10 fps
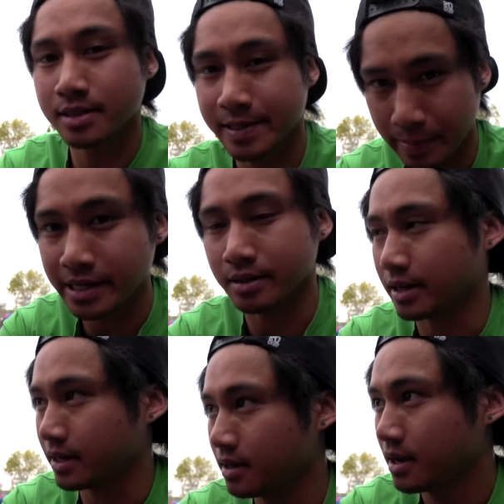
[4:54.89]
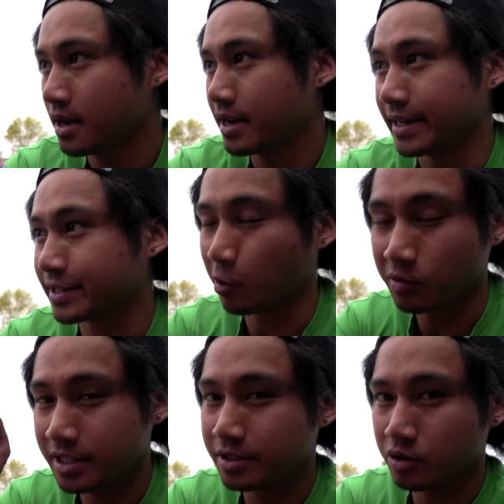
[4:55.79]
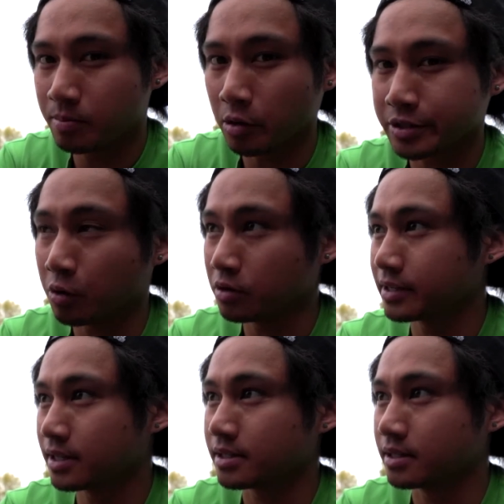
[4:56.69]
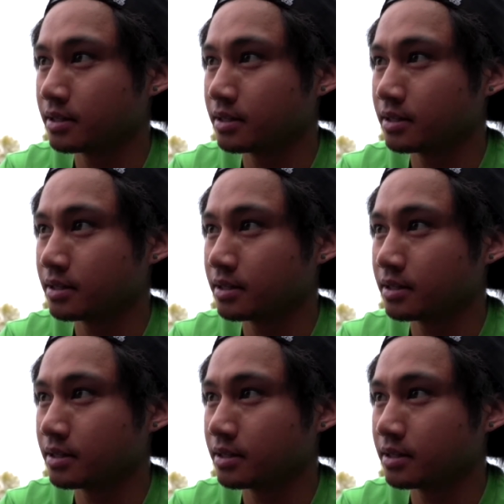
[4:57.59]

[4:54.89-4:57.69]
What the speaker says: speculate, it's only 2 bolts holding this in,